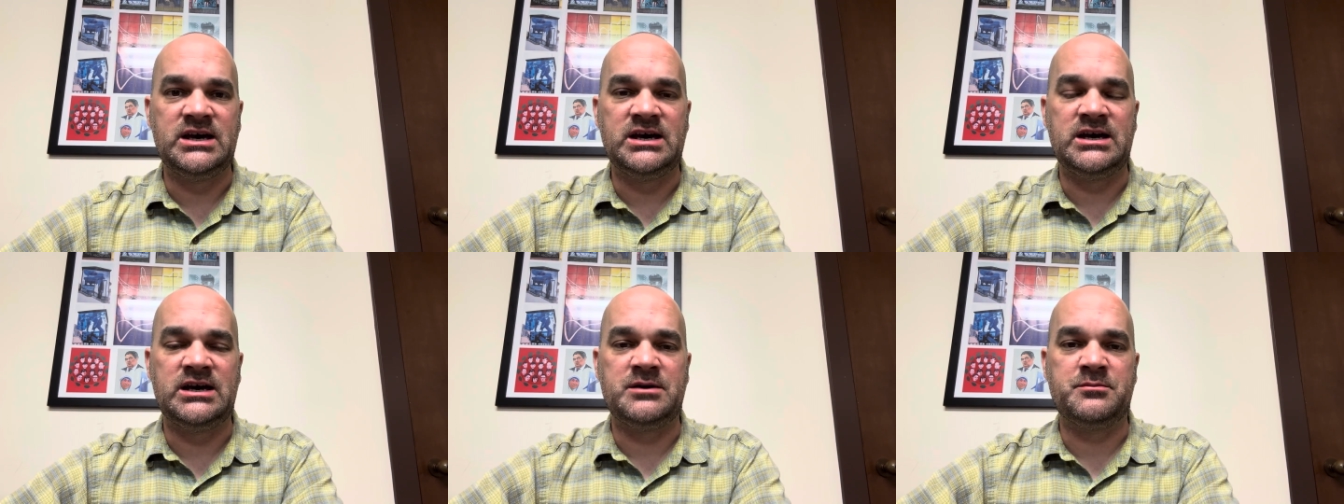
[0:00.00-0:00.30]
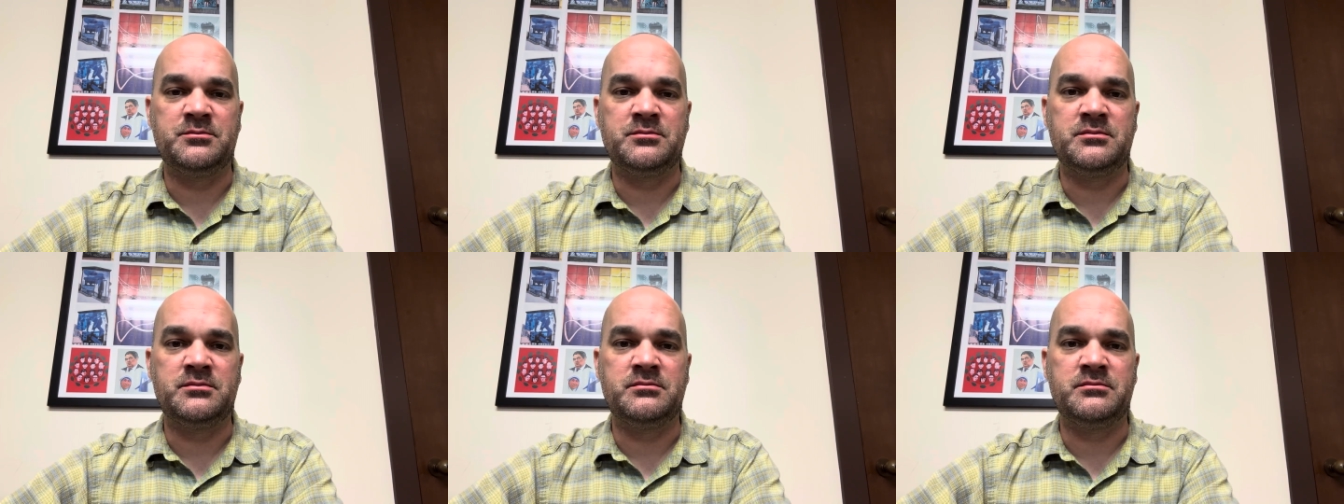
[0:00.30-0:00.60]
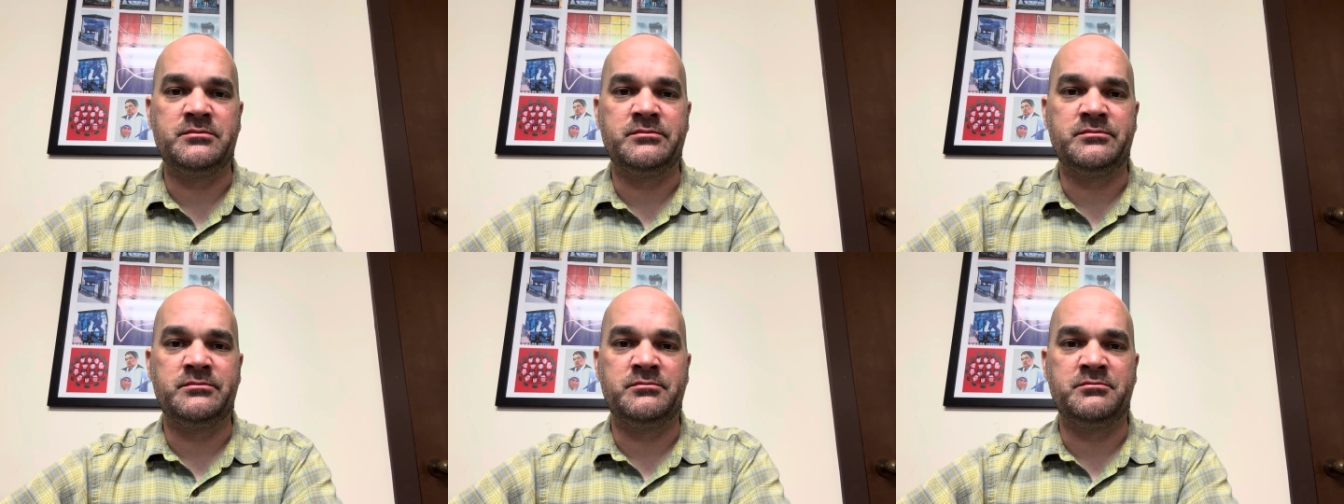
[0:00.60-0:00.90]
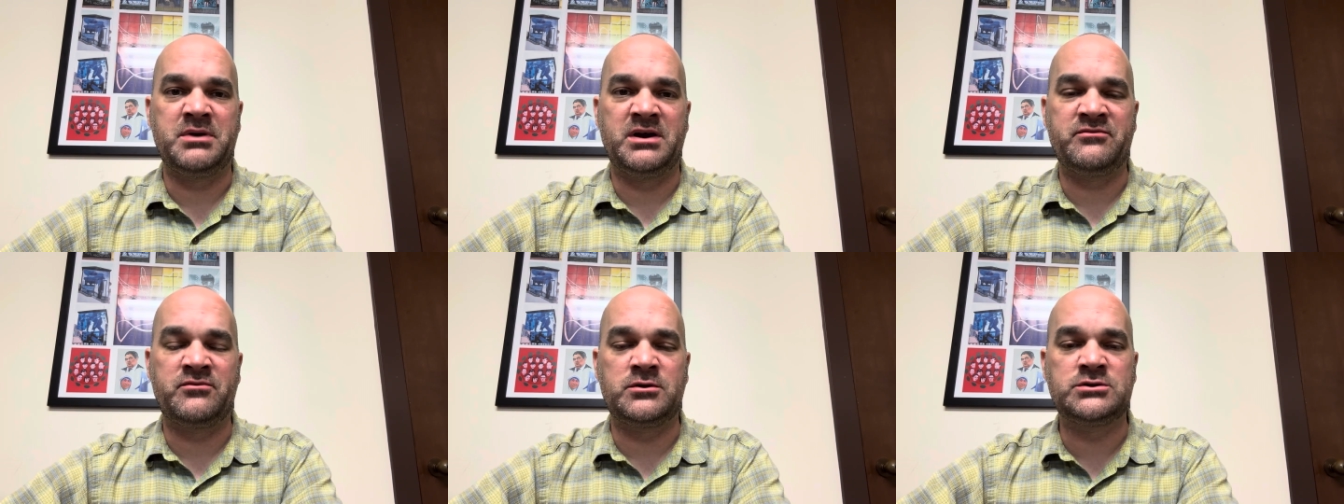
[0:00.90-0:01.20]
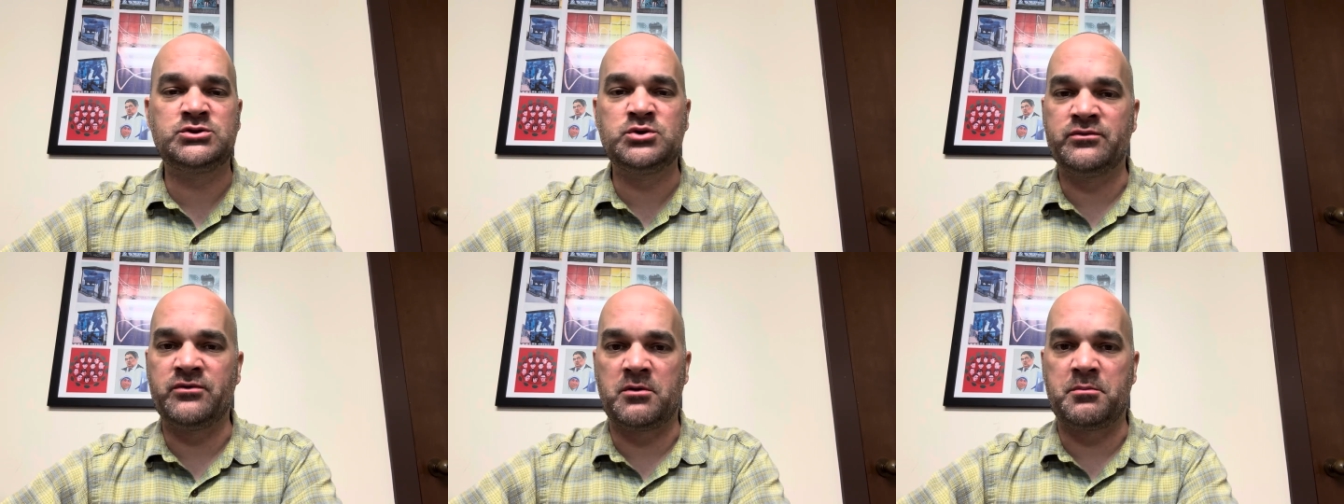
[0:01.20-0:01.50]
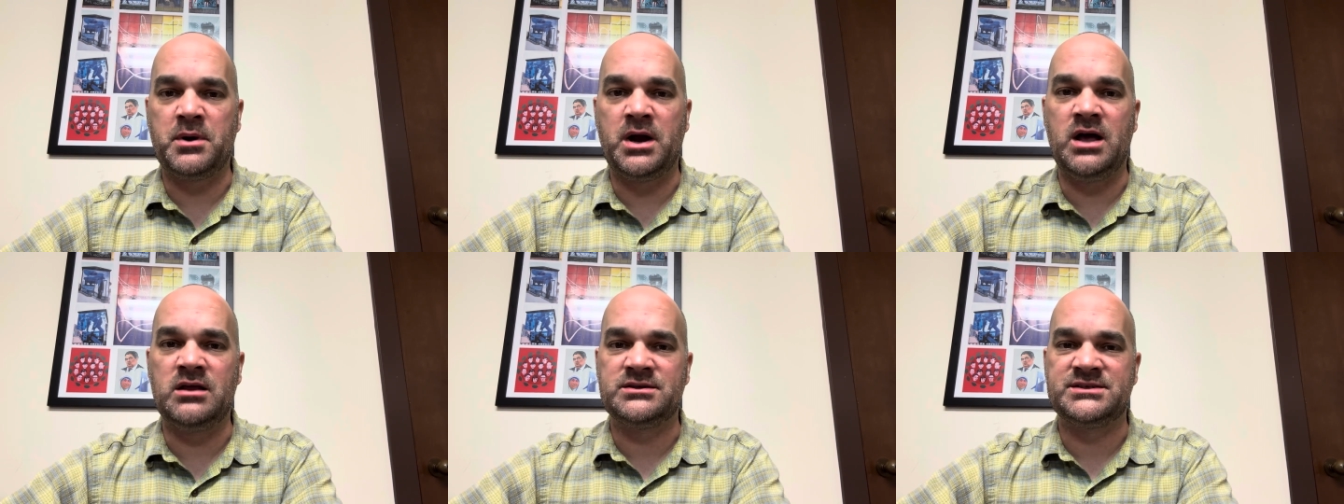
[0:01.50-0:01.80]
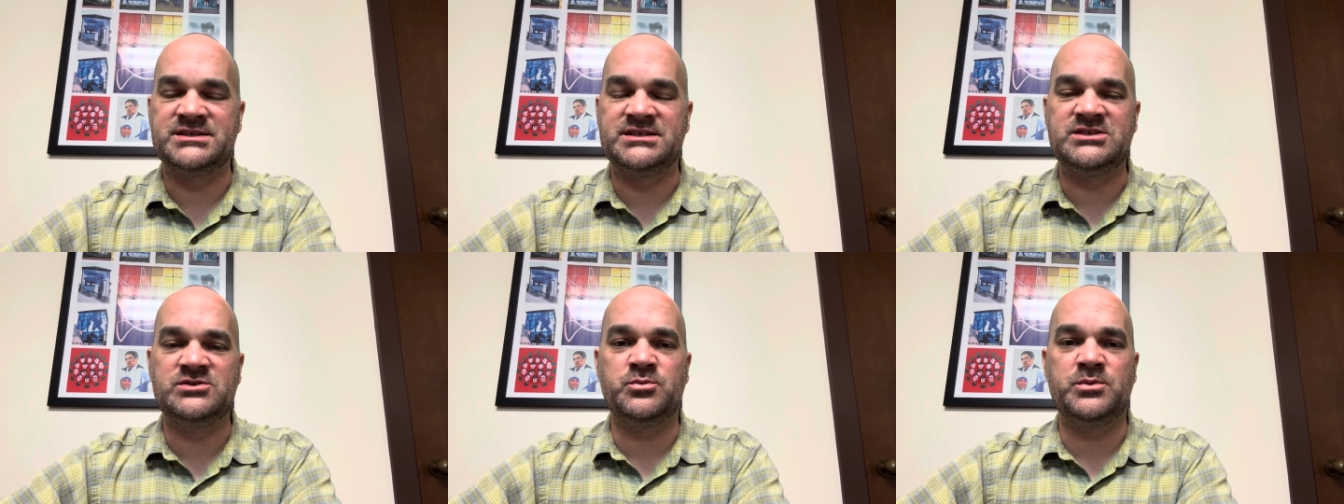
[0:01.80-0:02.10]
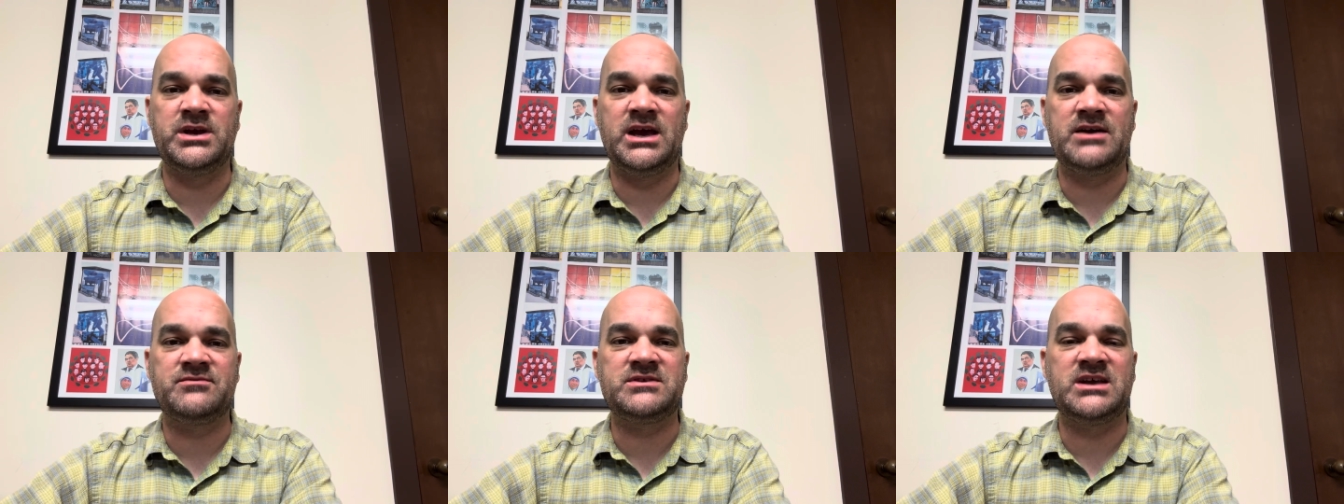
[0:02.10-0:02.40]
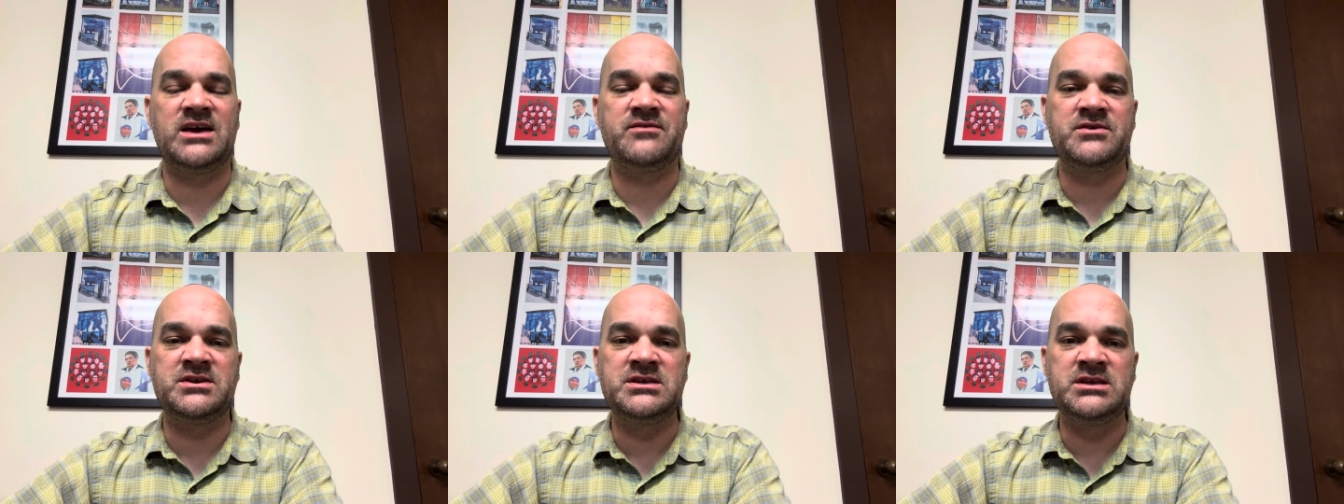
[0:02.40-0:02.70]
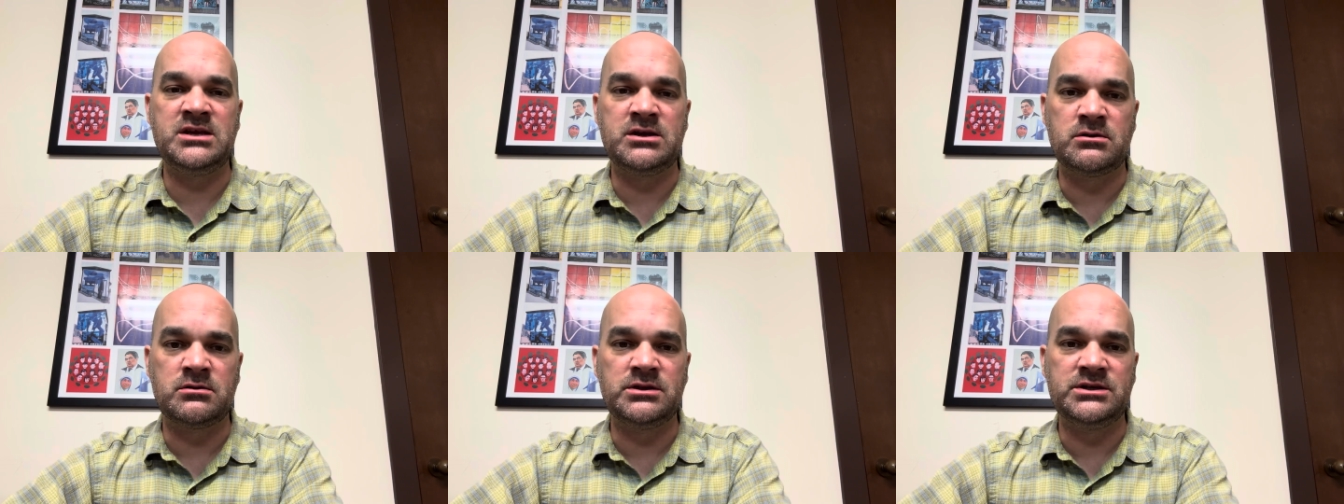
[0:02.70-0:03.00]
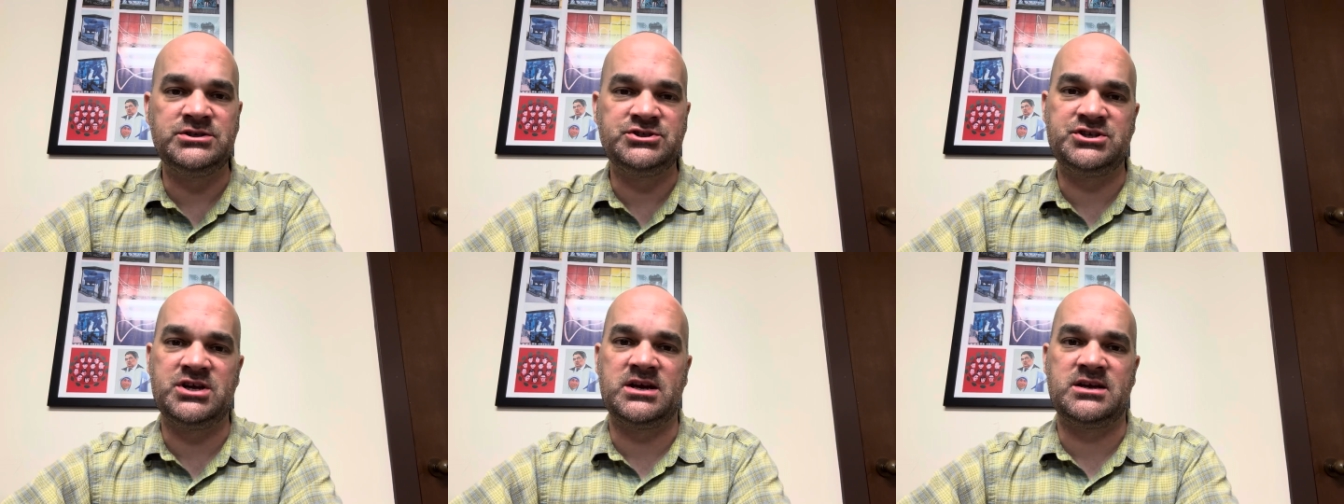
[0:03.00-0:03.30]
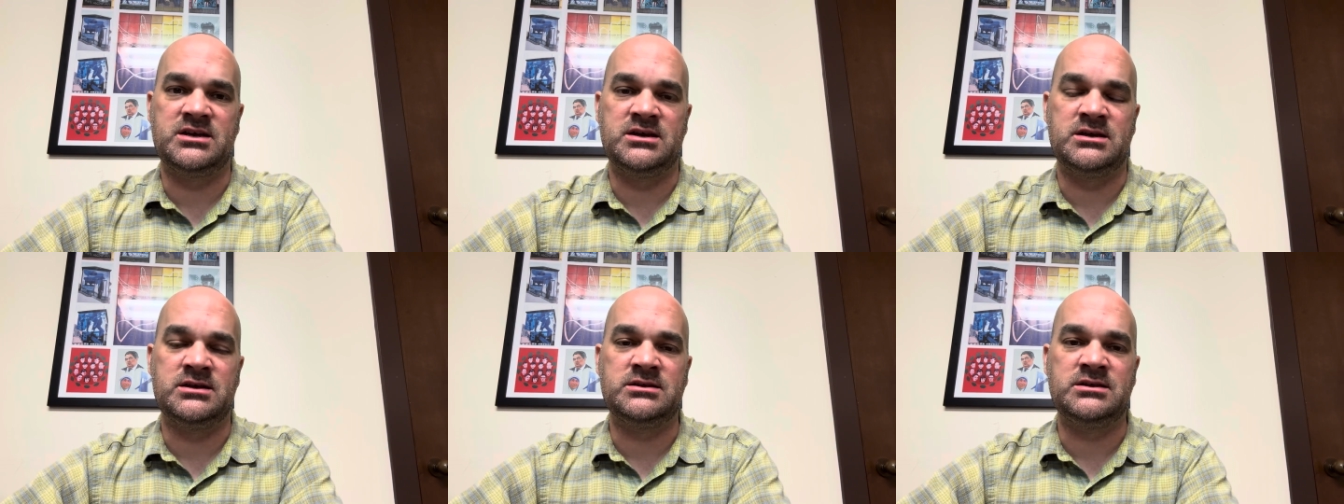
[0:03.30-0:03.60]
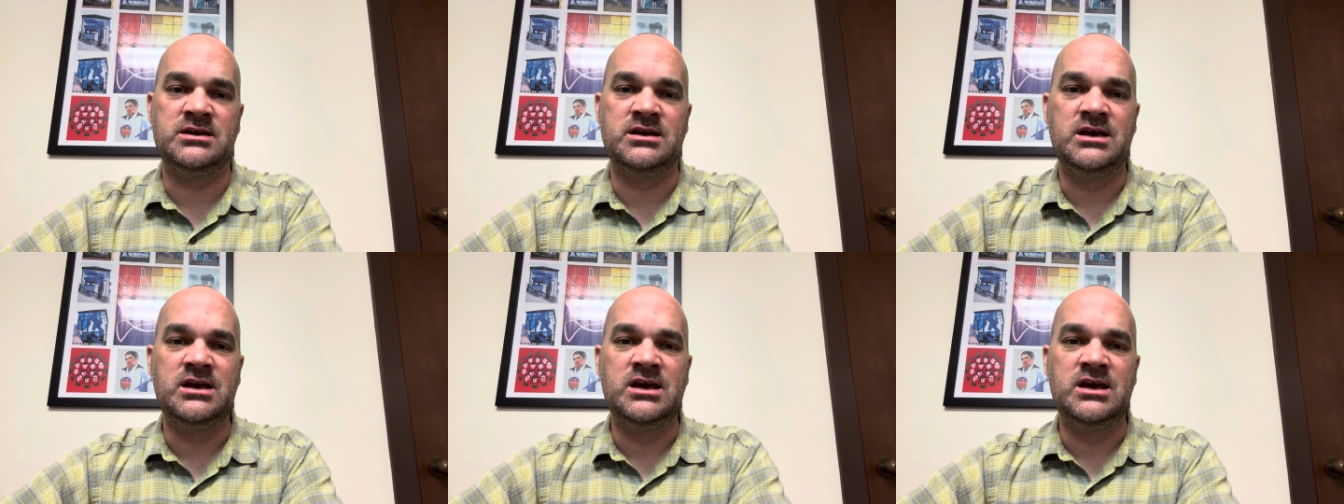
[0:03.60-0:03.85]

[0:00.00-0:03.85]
Um, by virtue of our policies, we have to have a yearly check-in